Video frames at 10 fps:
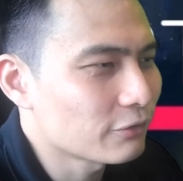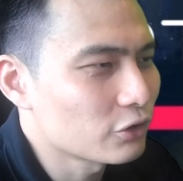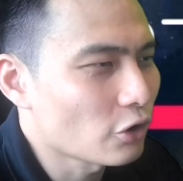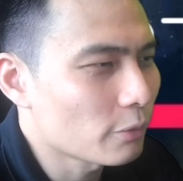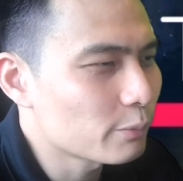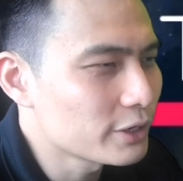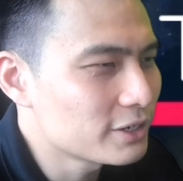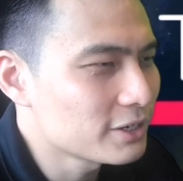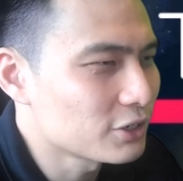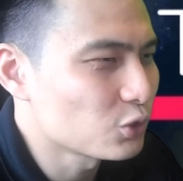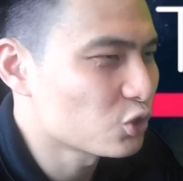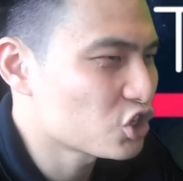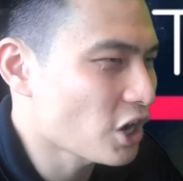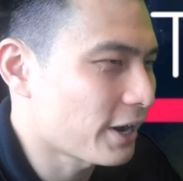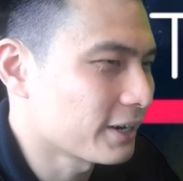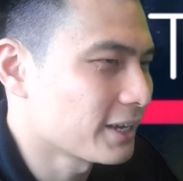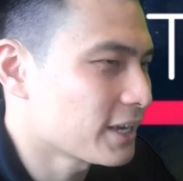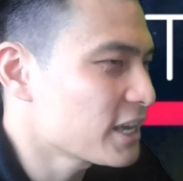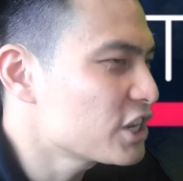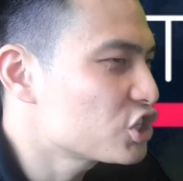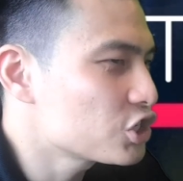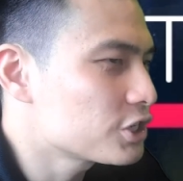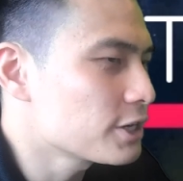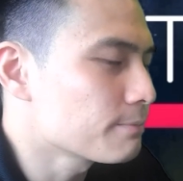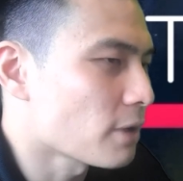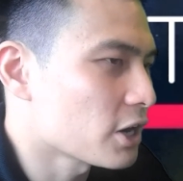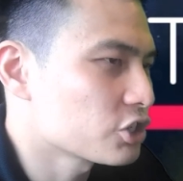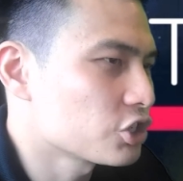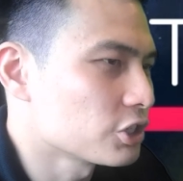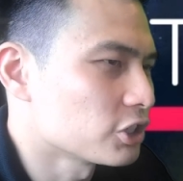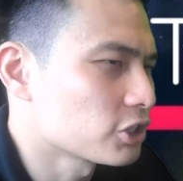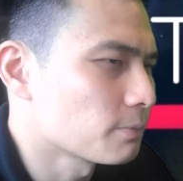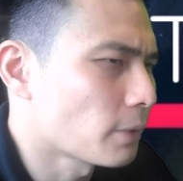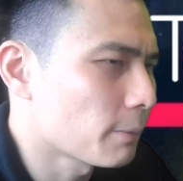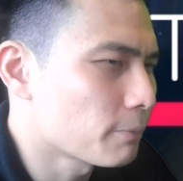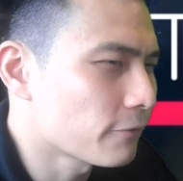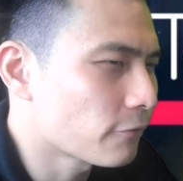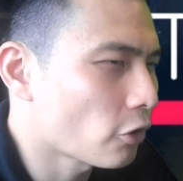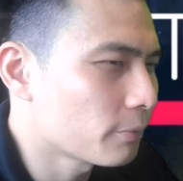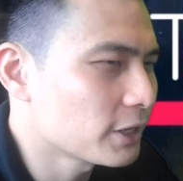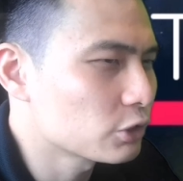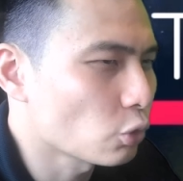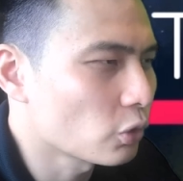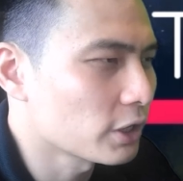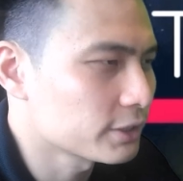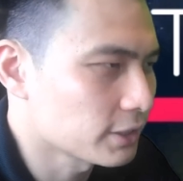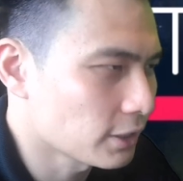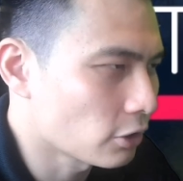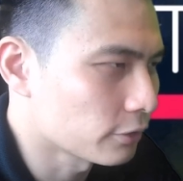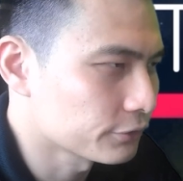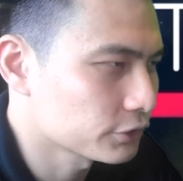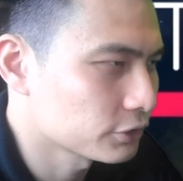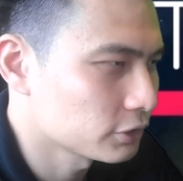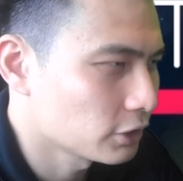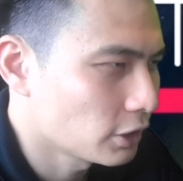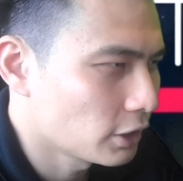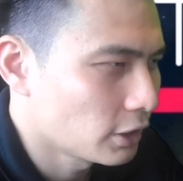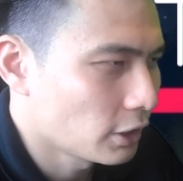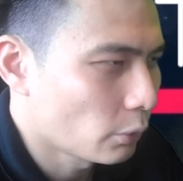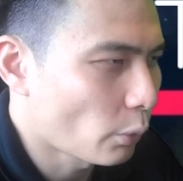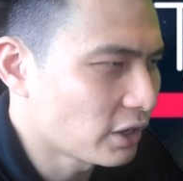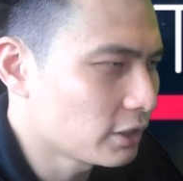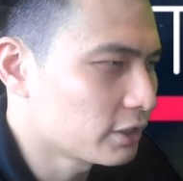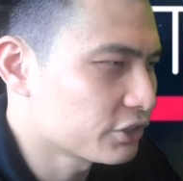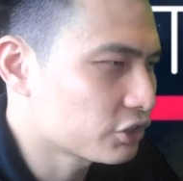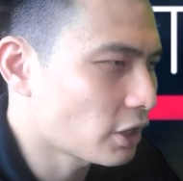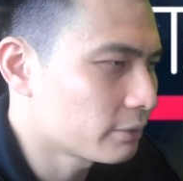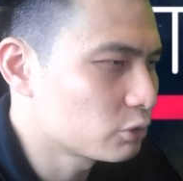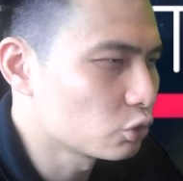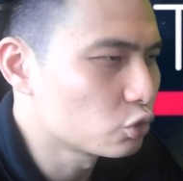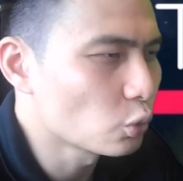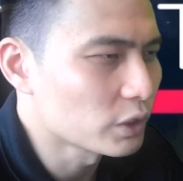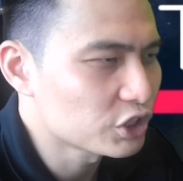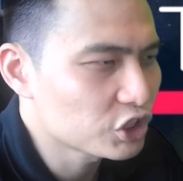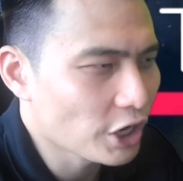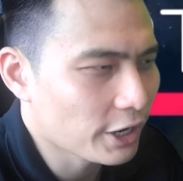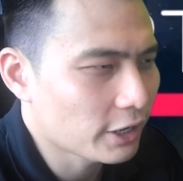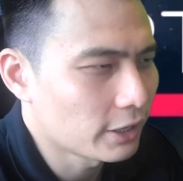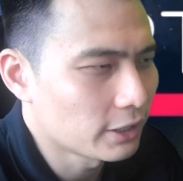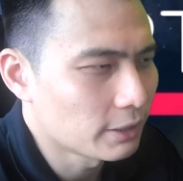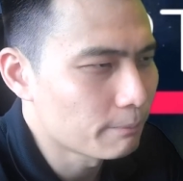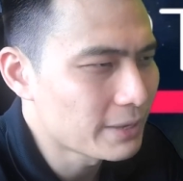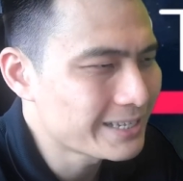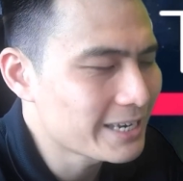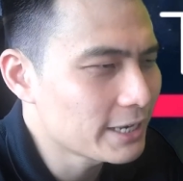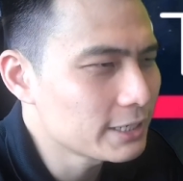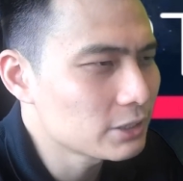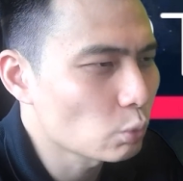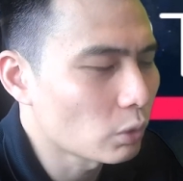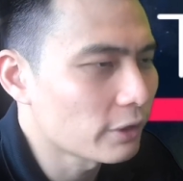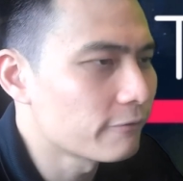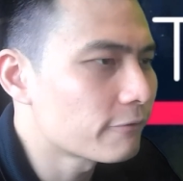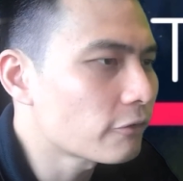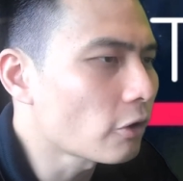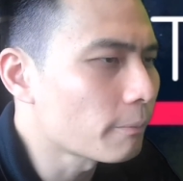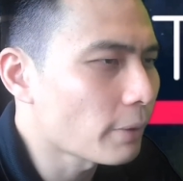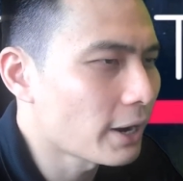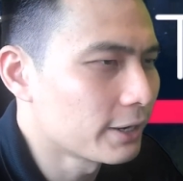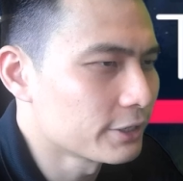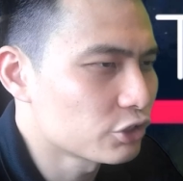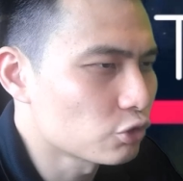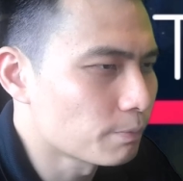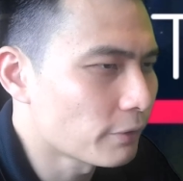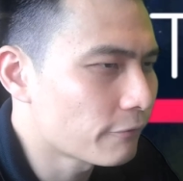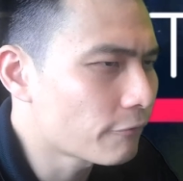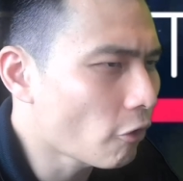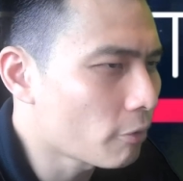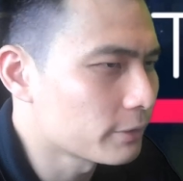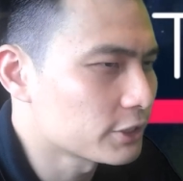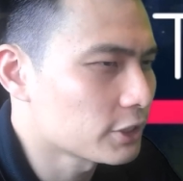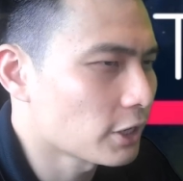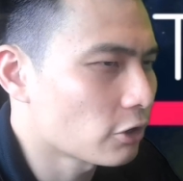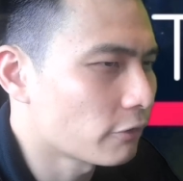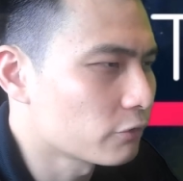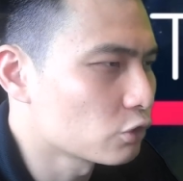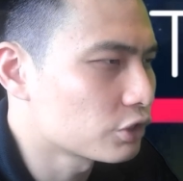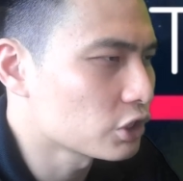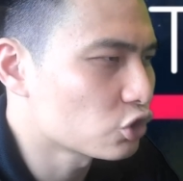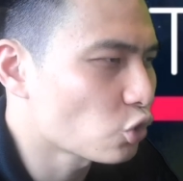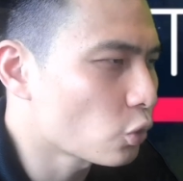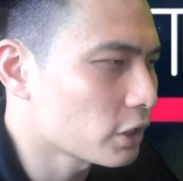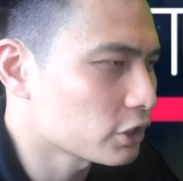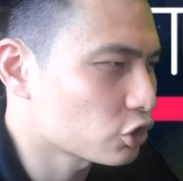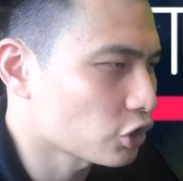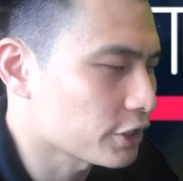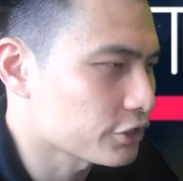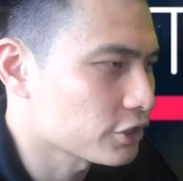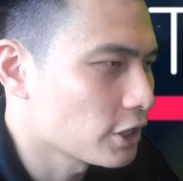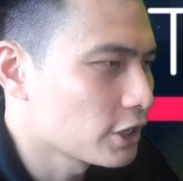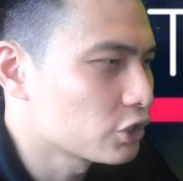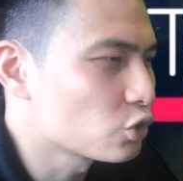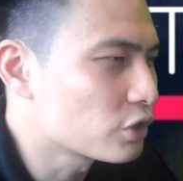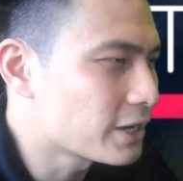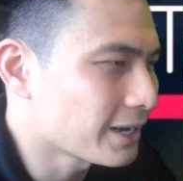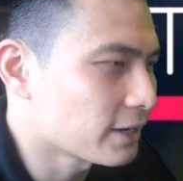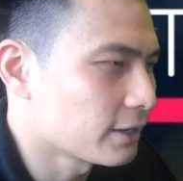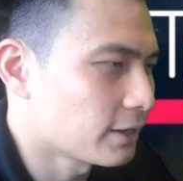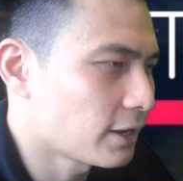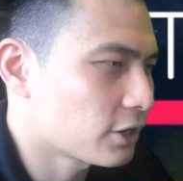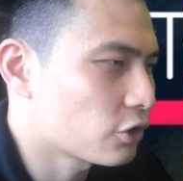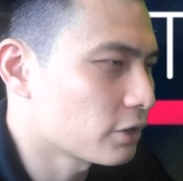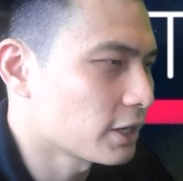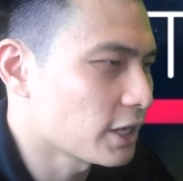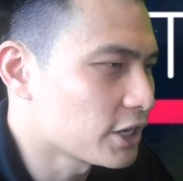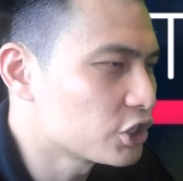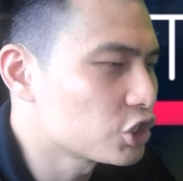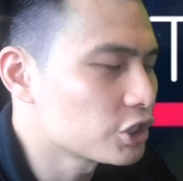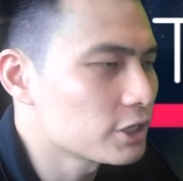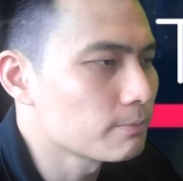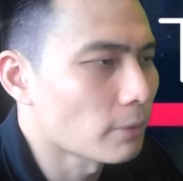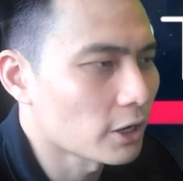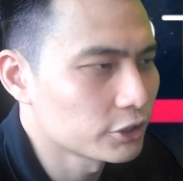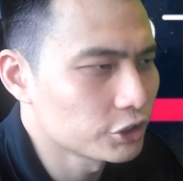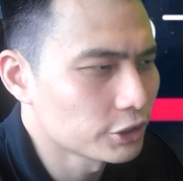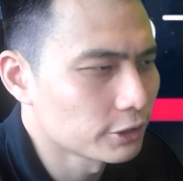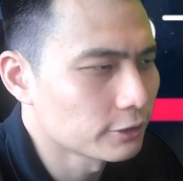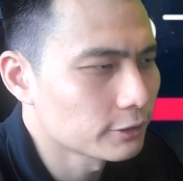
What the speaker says: for the operator to check the EGT margins by performing toga takeoffs. When it is time to do a check, maintenance will inform pilots to perform a takeoff using toga thrust to get an accurate EGT margin.